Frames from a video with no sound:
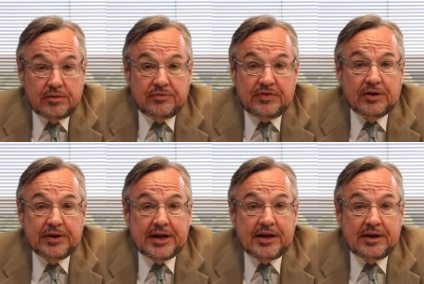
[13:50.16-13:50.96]

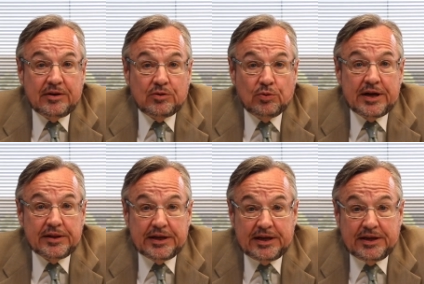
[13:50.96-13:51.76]
vary
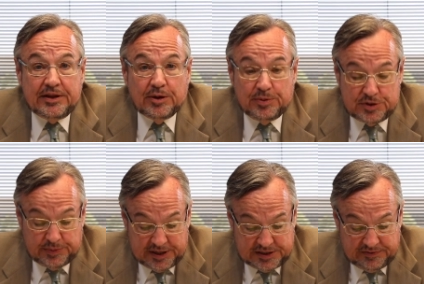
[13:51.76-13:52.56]
greatly in their
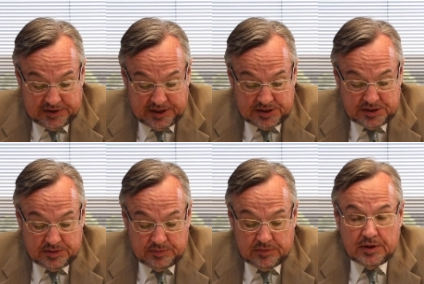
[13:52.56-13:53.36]

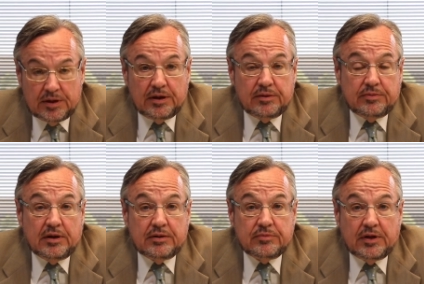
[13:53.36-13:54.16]
persuasiveness.
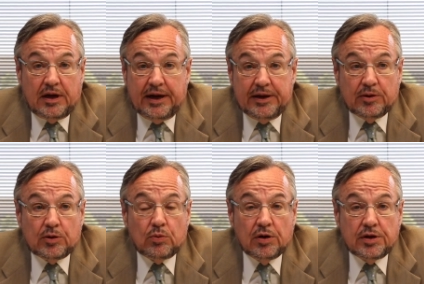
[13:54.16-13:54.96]
Higher
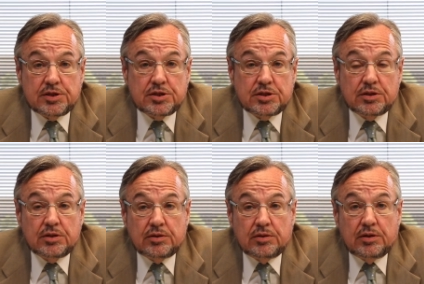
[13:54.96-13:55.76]
courts
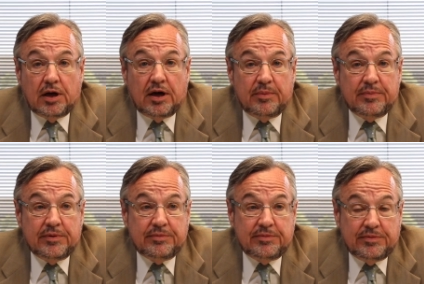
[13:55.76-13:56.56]

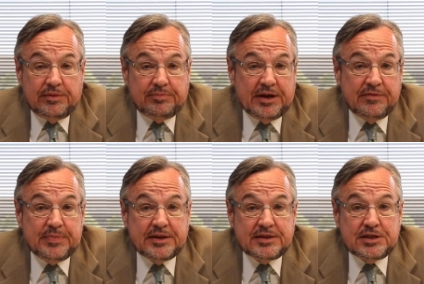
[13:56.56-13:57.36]
may have
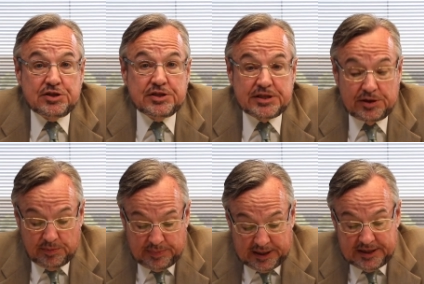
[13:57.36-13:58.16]
made decisions that
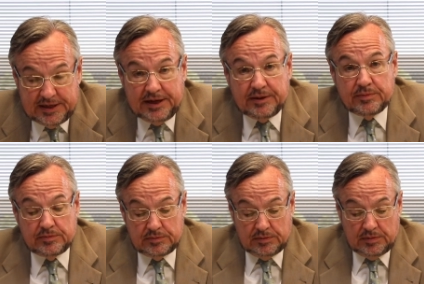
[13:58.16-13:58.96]
are binding.
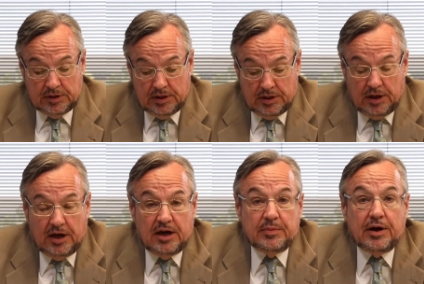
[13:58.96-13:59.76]

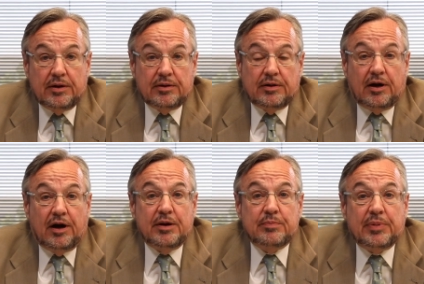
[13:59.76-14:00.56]
En
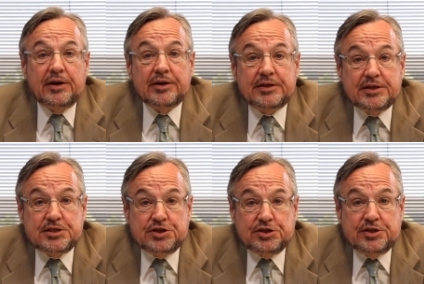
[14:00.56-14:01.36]
banc
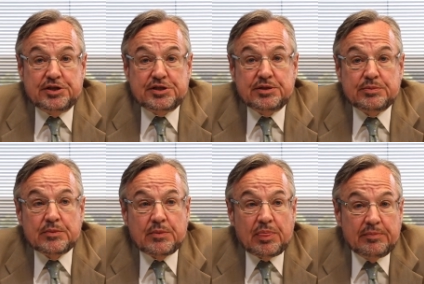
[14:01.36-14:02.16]
decisions
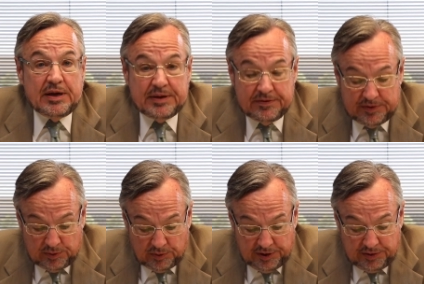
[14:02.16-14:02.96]
may be even more